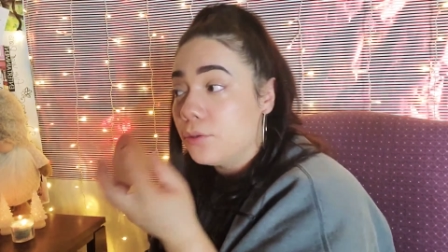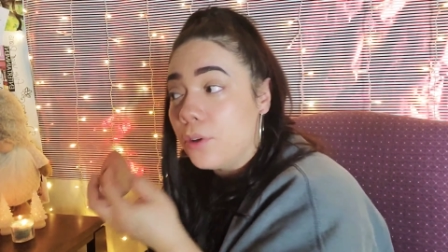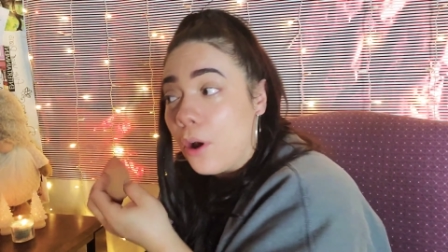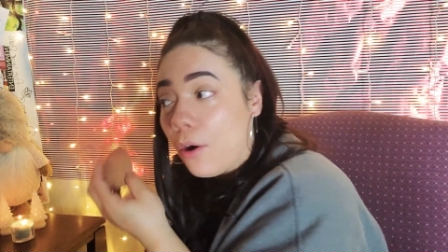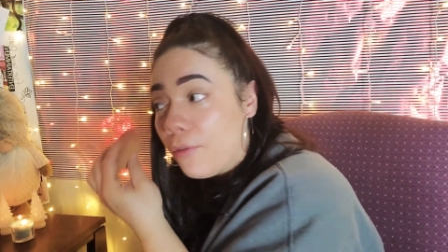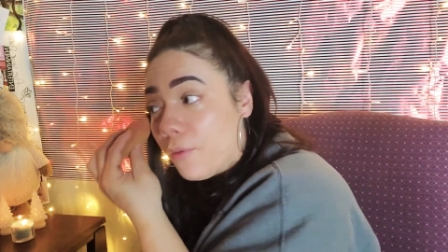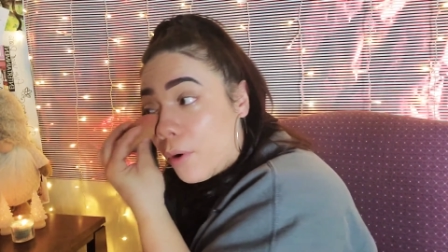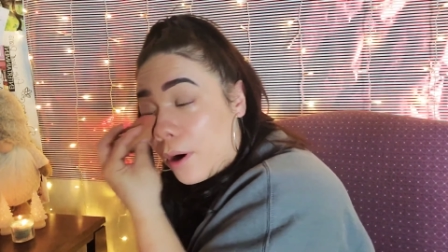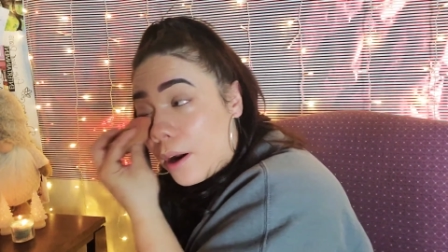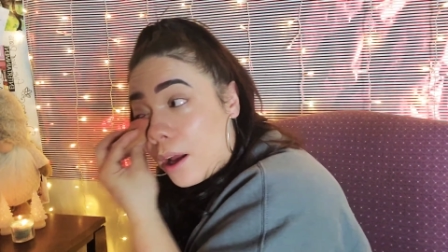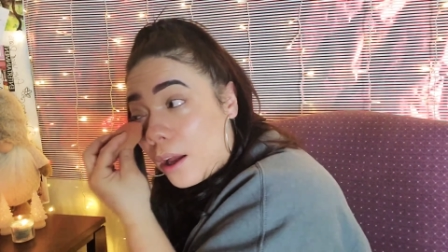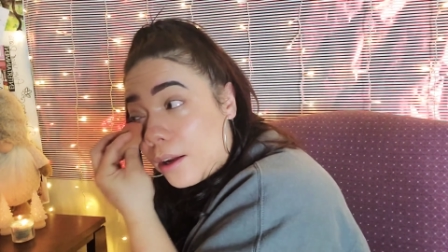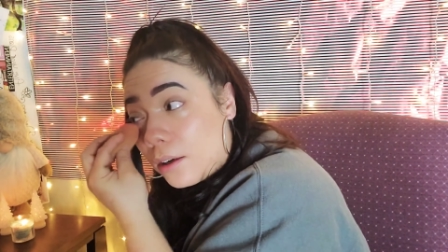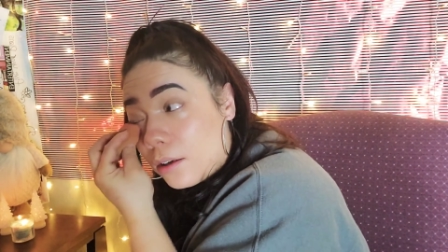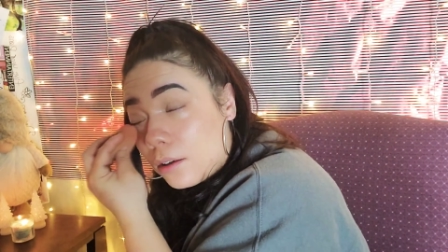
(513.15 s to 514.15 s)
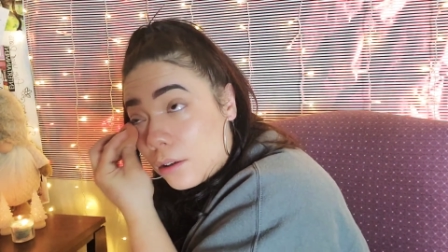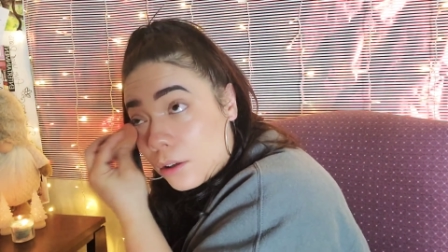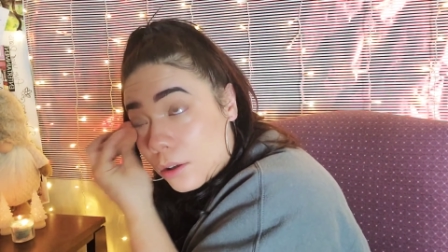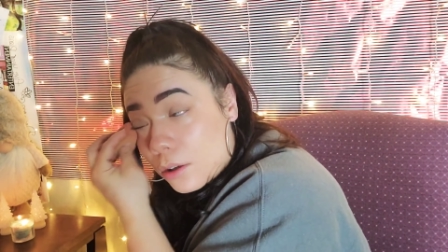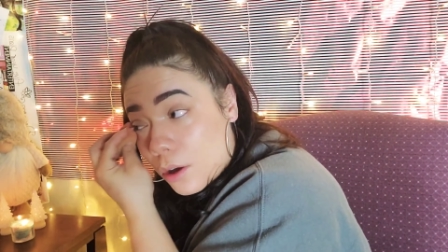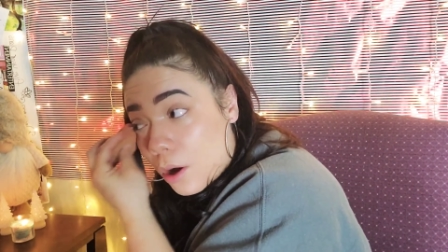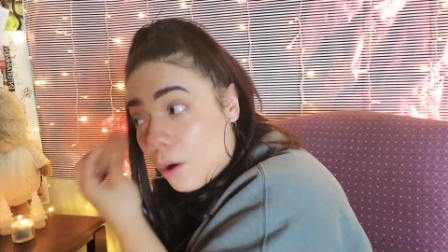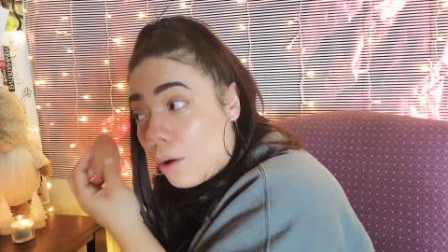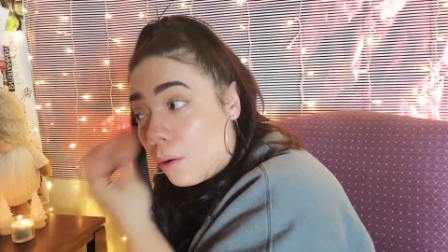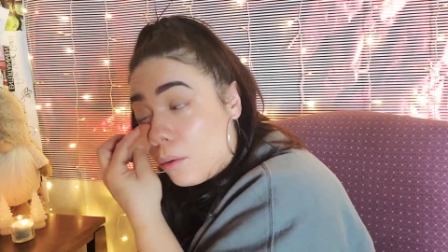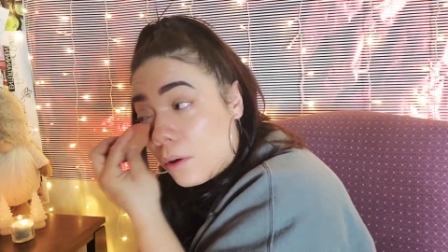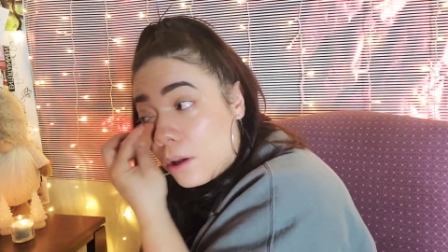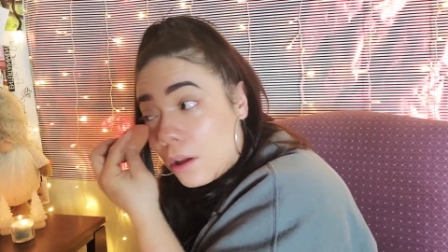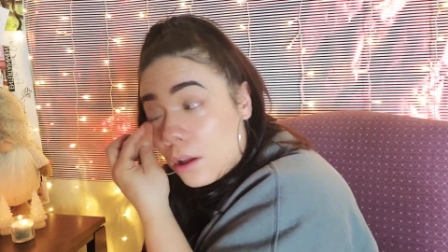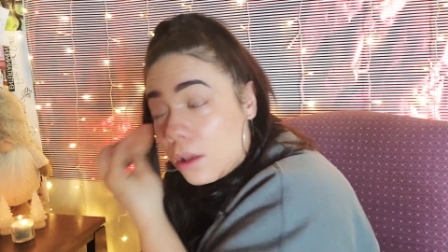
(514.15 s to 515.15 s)
go for it, hun.
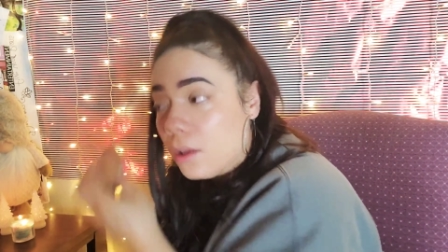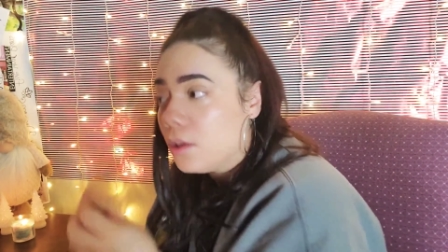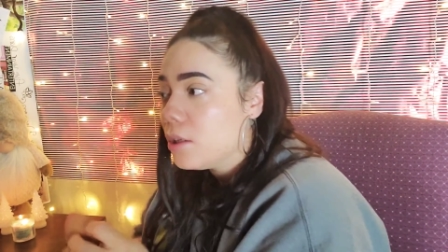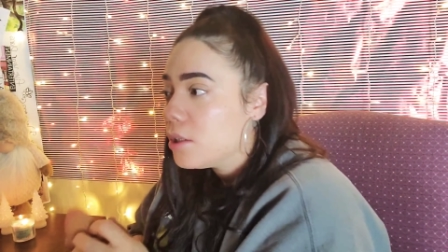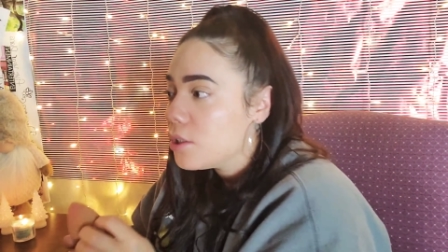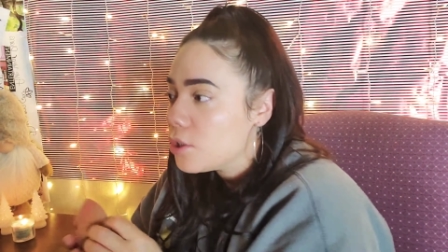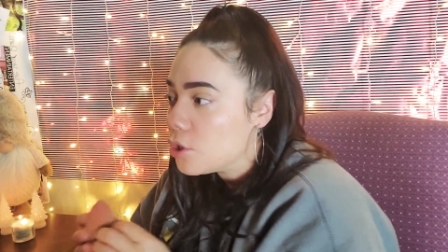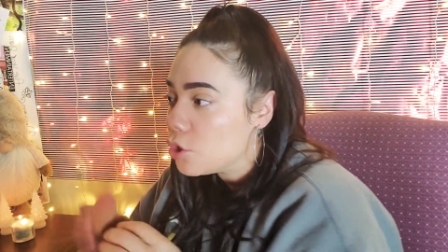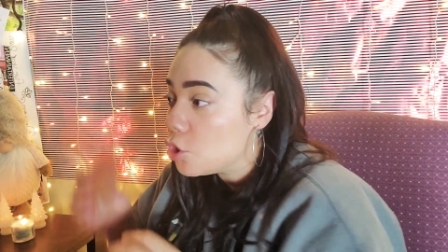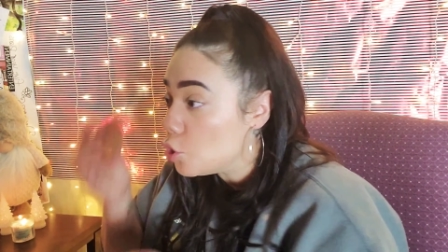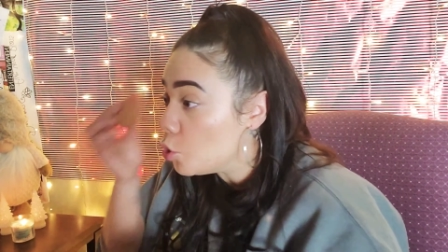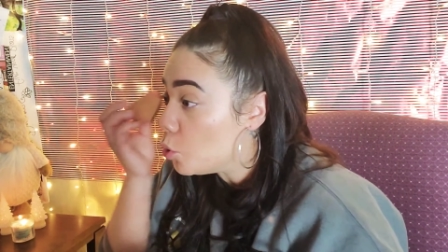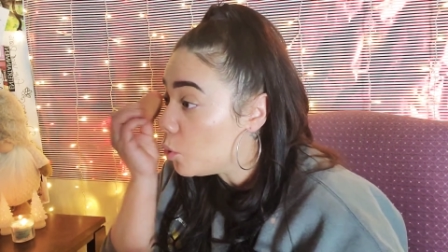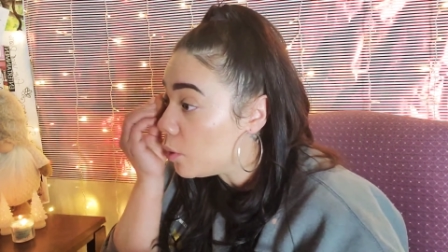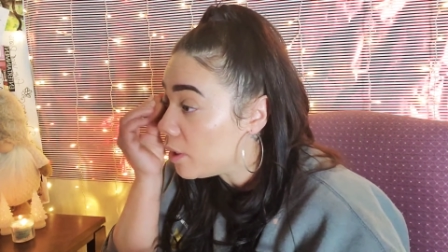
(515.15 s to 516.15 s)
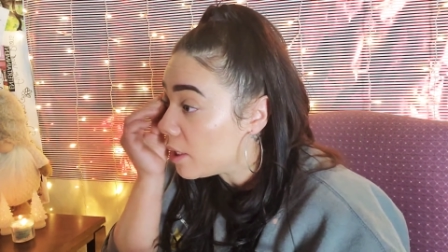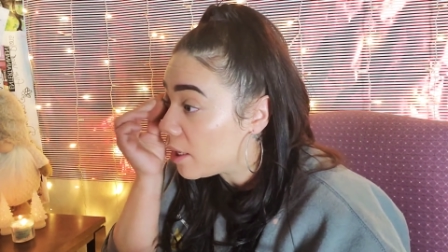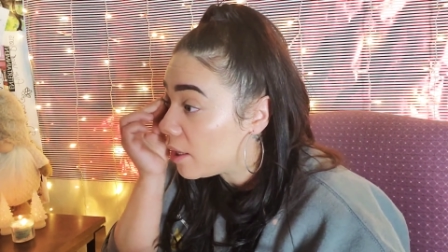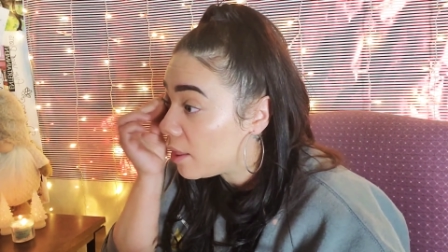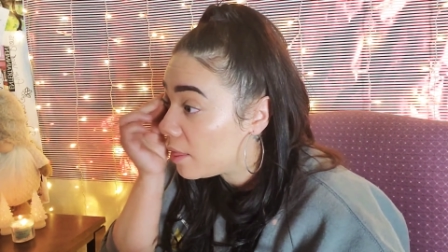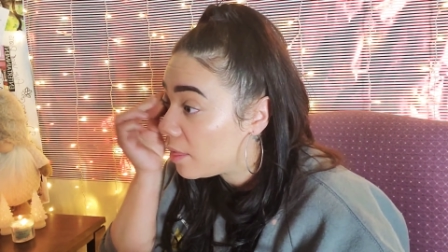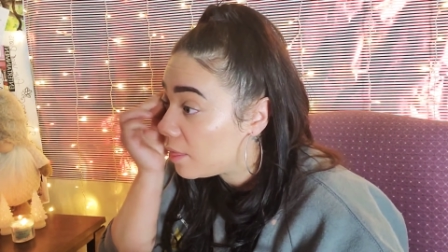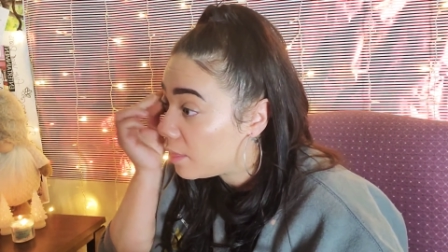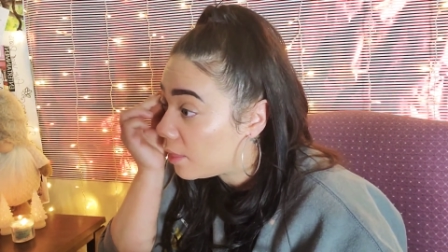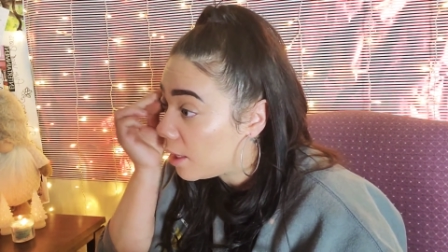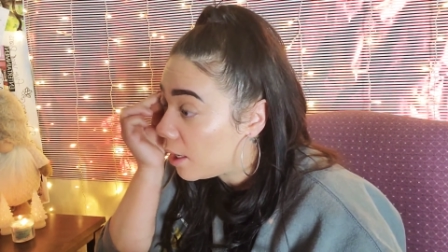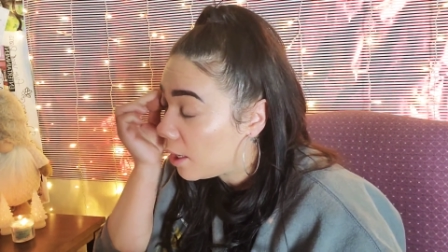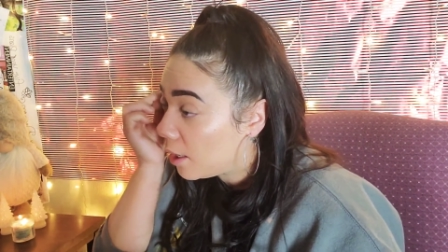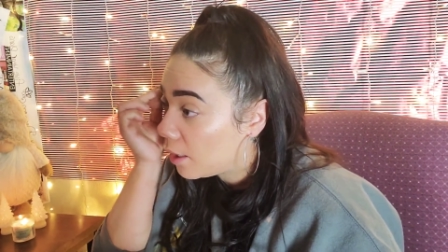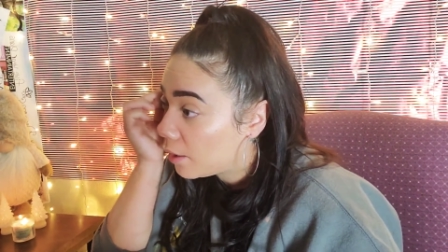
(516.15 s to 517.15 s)
Go. Do your
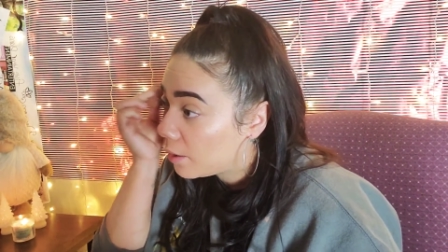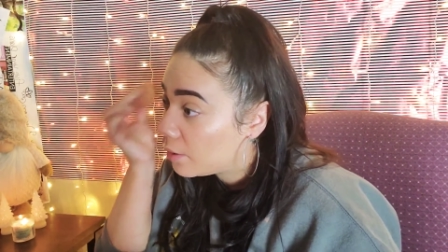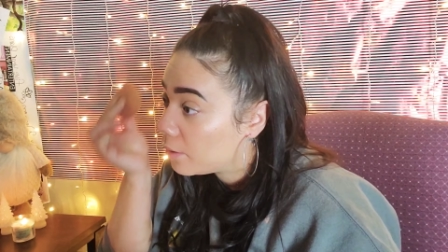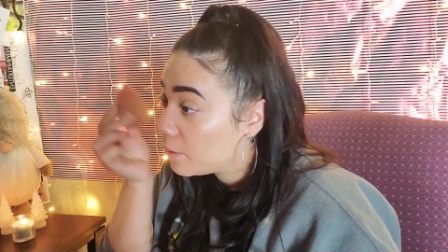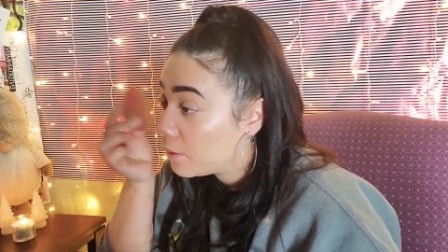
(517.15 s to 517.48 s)
thing.